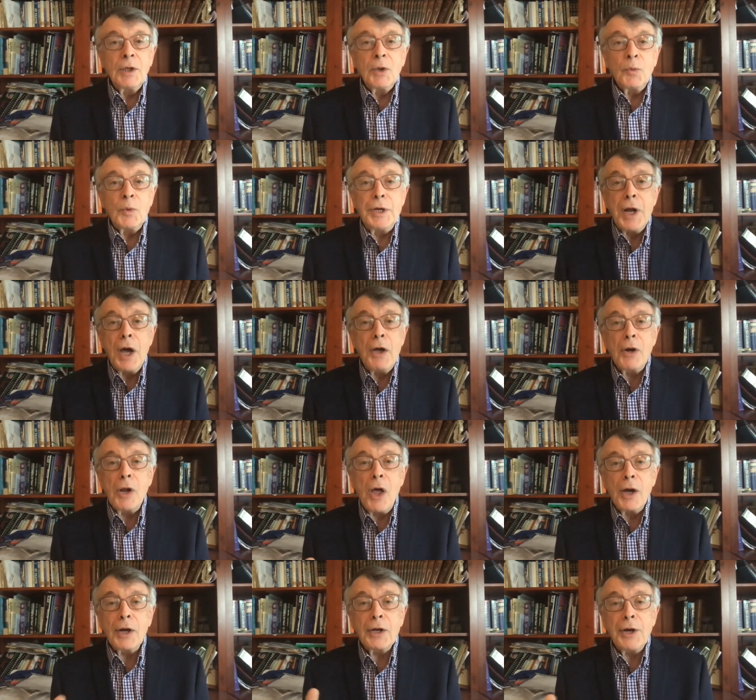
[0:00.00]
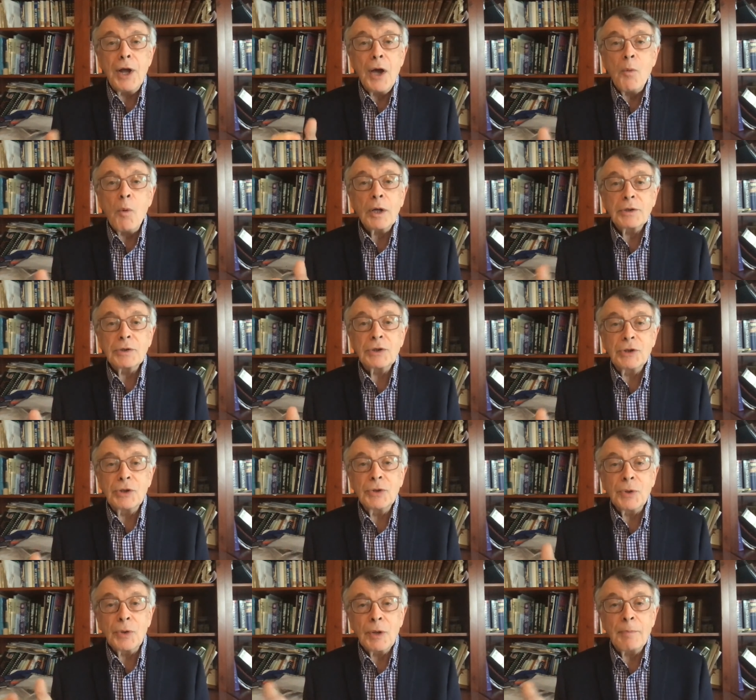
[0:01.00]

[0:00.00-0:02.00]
We no longer know what to do.